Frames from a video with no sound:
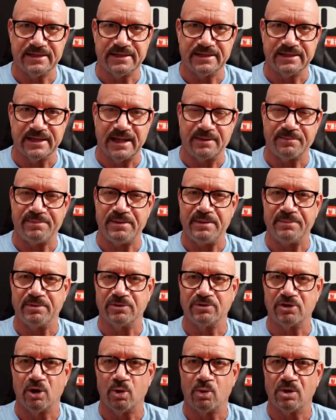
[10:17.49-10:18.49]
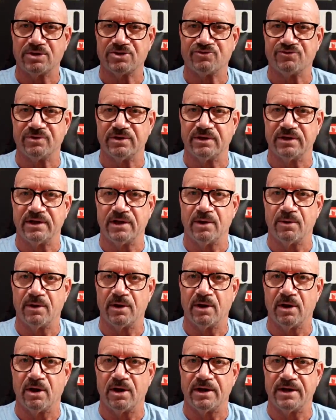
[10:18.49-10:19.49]
let people know what's really
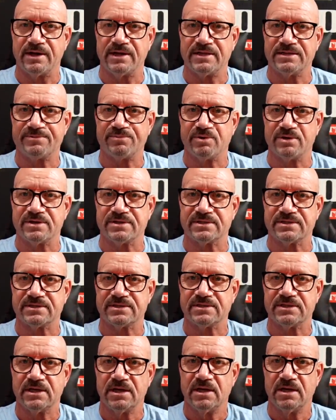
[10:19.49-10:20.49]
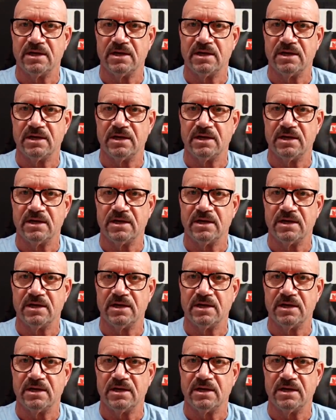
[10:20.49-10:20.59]
going on in these prisons.